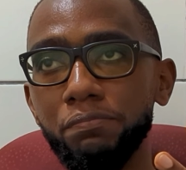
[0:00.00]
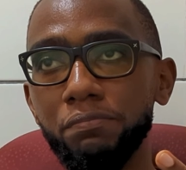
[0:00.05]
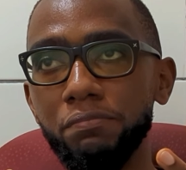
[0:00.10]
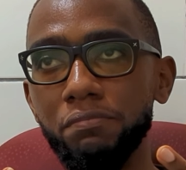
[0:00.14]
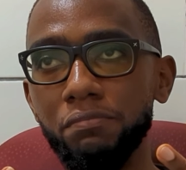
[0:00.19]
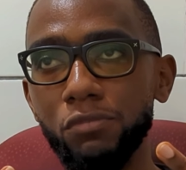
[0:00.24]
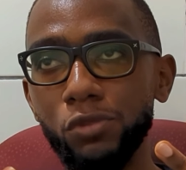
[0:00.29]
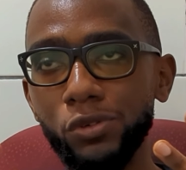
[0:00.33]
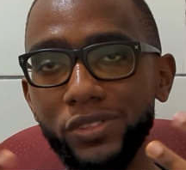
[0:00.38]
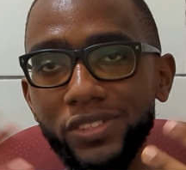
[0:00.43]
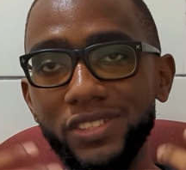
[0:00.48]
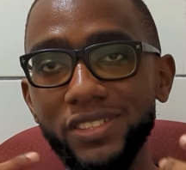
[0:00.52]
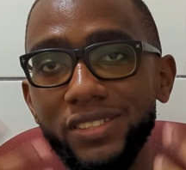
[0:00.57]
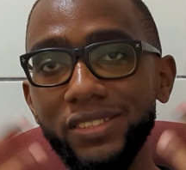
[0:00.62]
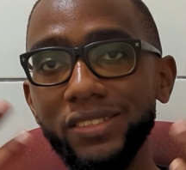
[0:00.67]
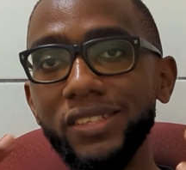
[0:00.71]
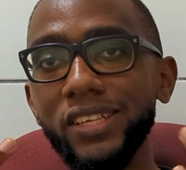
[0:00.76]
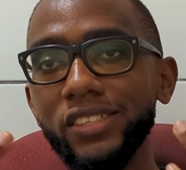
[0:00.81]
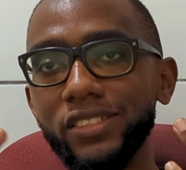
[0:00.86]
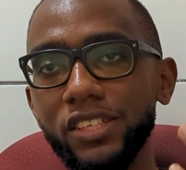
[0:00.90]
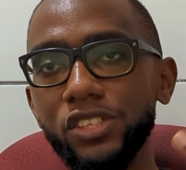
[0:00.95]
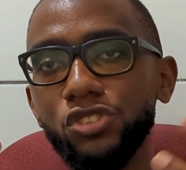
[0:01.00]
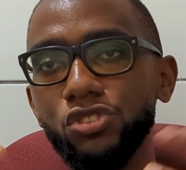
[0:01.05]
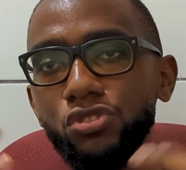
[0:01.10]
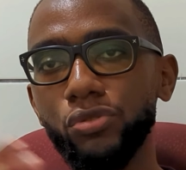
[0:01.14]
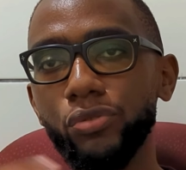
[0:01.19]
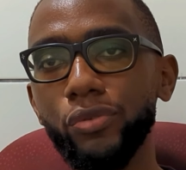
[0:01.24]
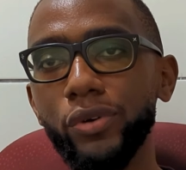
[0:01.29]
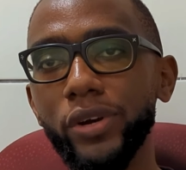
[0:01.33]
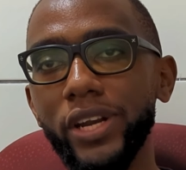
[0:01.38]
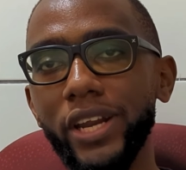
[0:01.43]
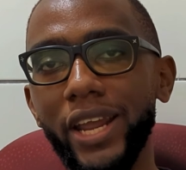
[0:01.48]
most
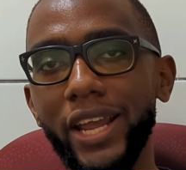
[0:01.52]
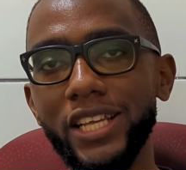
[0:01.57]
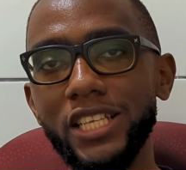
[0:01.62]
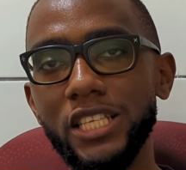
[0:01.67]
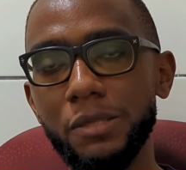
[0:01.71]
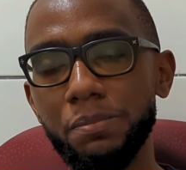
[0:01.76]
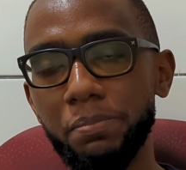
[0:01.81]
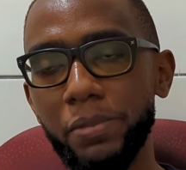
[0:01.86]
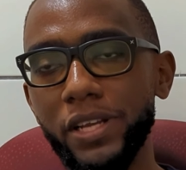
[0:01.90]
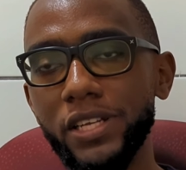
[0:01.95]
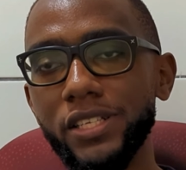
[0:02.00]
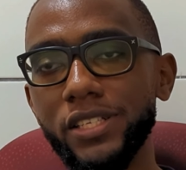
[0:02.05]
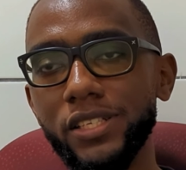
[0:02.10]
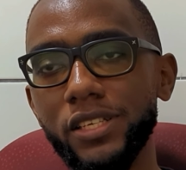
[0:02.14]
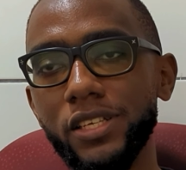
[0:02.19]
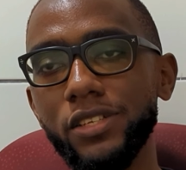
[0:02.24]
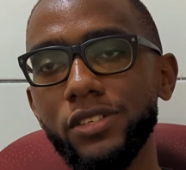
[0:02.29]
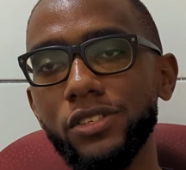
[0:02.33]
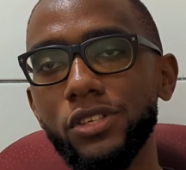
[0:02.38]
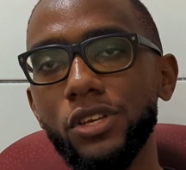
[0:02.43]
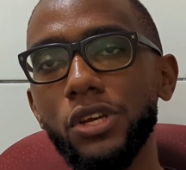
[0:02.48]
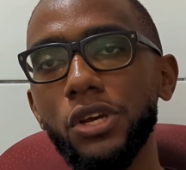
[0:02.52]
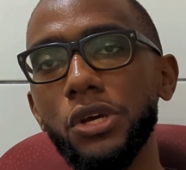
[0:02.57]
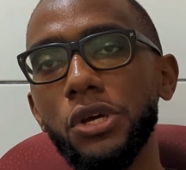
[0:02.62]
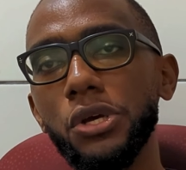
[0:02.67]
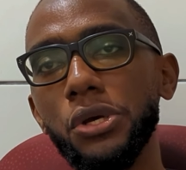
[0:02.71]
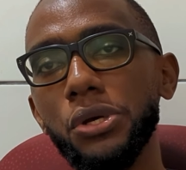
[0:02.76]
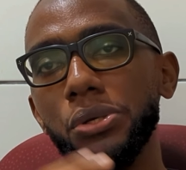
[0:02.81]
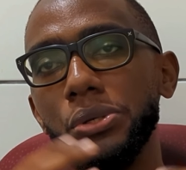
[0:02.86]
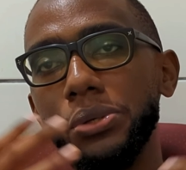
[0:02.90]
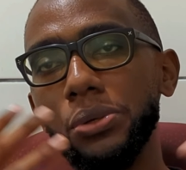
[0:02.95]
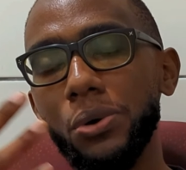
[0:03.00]
necessary expenses,
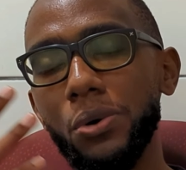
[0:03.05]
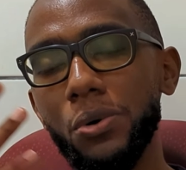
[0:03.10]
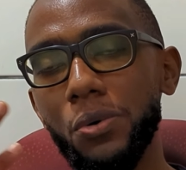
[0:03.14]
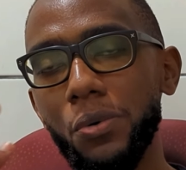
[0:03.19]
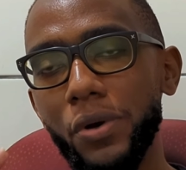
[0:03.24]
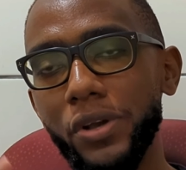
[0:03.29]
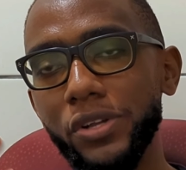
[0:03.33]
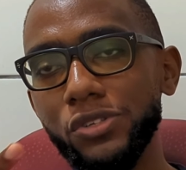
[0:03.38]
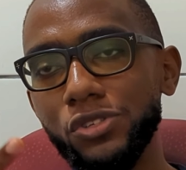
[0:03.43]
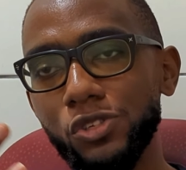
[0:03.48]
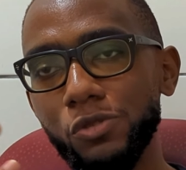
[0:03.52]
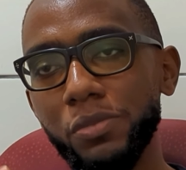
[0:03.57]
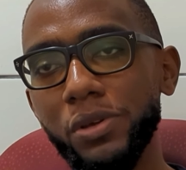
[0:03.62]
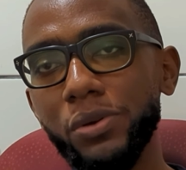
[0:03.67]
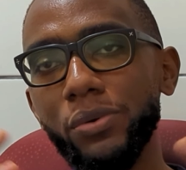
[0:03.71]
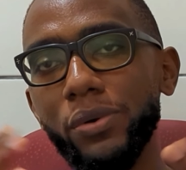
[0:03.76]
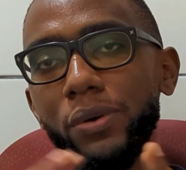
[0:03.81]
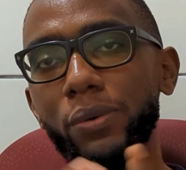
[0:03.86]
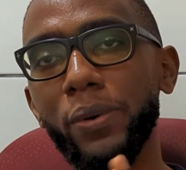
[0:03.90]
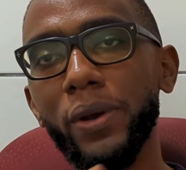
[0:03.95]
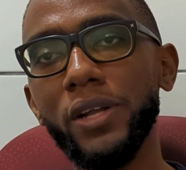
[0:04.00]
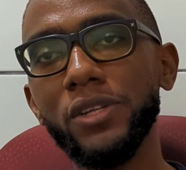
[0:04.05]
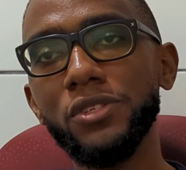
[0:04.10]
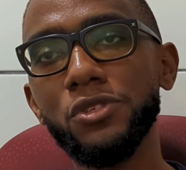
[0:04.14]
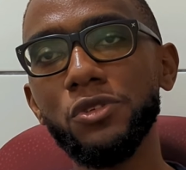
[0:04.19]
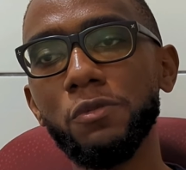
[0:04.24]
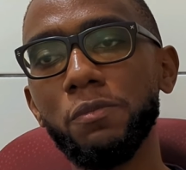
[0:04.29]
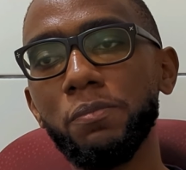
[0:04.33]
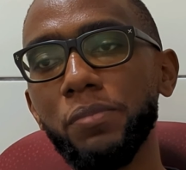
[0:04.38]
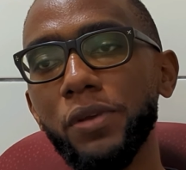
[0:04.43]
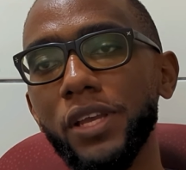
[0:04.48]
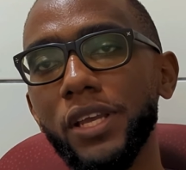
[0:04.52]
you're going to be required
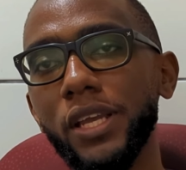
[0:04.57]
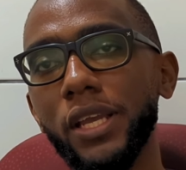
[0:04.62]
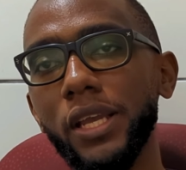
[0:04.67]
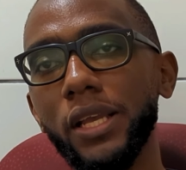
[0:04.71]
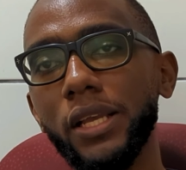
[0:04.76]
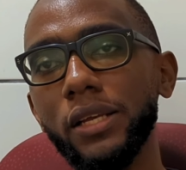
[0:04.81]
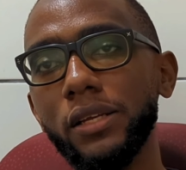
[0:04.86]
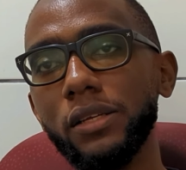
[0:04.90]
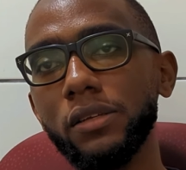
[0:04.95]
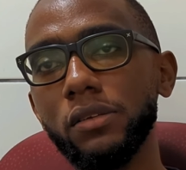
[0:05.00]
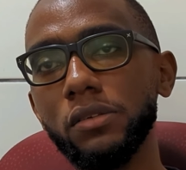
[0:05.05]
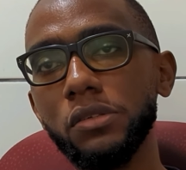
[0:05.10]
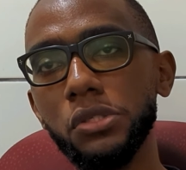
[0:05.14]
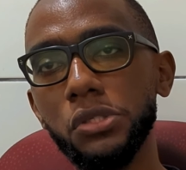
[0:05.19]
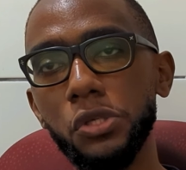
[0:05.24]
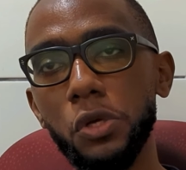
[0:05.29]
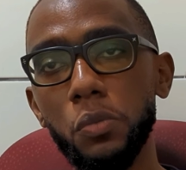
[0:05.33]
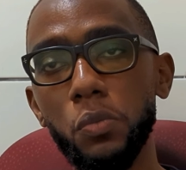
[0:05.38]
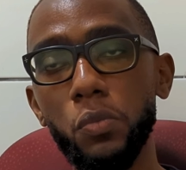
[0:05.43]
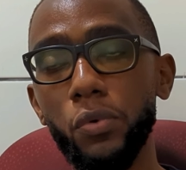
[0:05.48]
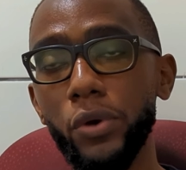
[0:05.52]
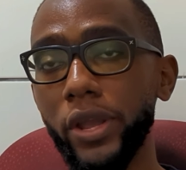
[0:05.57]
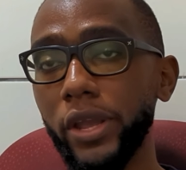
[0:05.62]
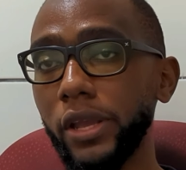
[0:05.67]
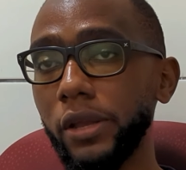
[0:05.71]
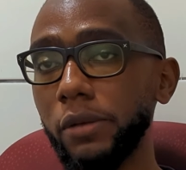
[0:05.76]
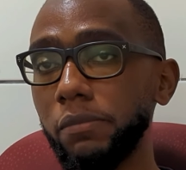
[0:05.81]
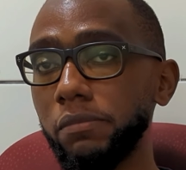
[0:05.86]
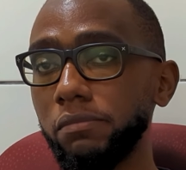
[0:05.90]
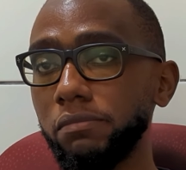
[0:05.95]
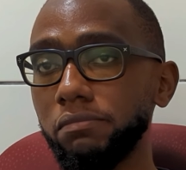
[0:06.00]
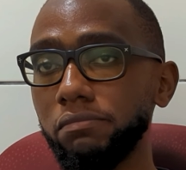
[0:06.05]
to pay
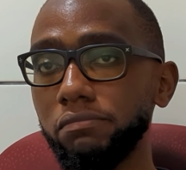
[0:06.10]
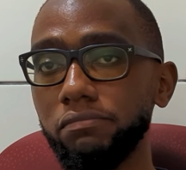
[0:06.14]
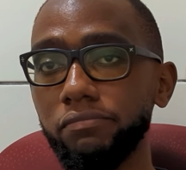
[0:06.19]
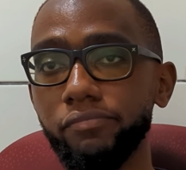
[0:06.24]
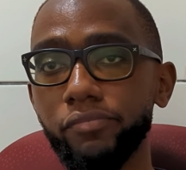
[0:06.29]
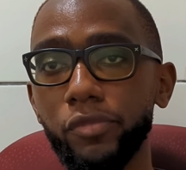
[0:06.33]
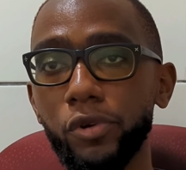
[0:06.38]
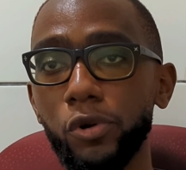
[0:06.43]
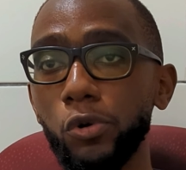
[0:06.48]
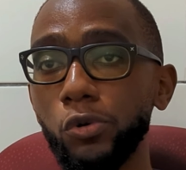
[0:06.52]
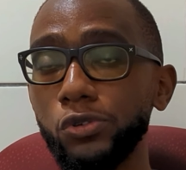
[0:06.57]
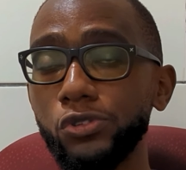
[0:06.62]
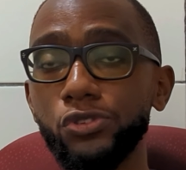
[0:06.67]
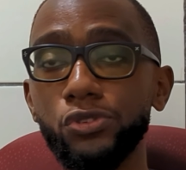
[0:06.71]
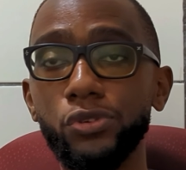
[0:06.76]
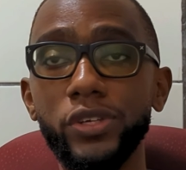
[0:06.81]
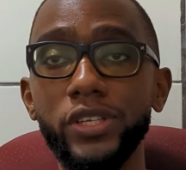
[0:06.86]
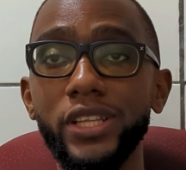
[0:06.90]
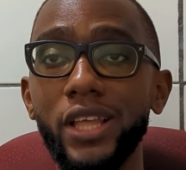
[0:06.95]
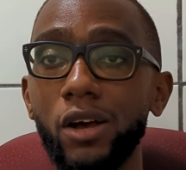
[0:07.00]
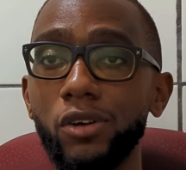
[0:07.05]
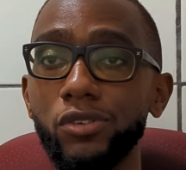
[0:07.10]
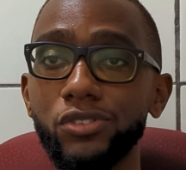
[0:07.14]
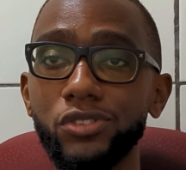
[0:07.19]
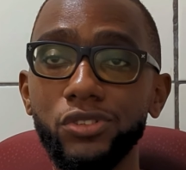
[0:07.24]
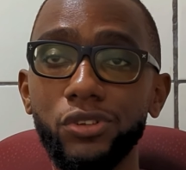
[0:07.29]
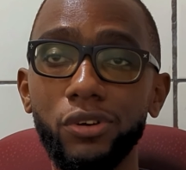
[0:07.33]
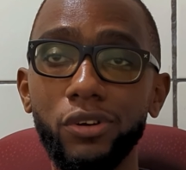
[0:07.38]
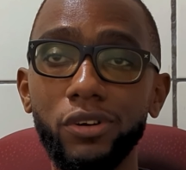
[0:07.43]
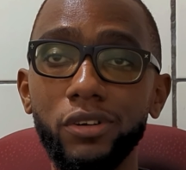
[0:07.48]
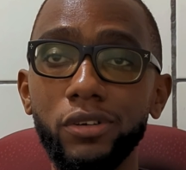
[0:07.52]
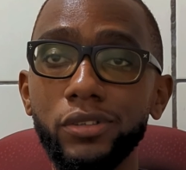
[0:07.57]
somewhere close to
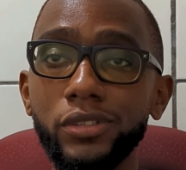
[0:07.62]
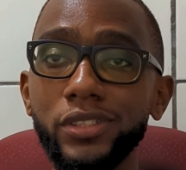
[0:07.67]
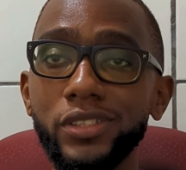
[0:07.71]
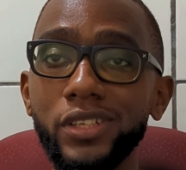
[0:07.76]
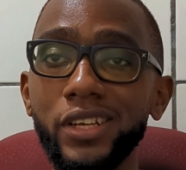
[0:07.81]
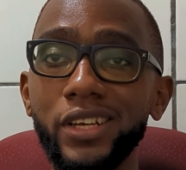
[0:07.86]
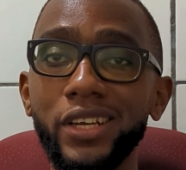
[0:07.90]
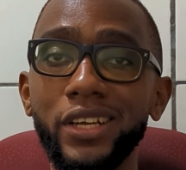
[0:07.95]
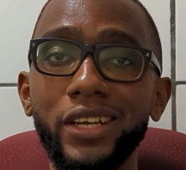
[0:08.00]
$1,000.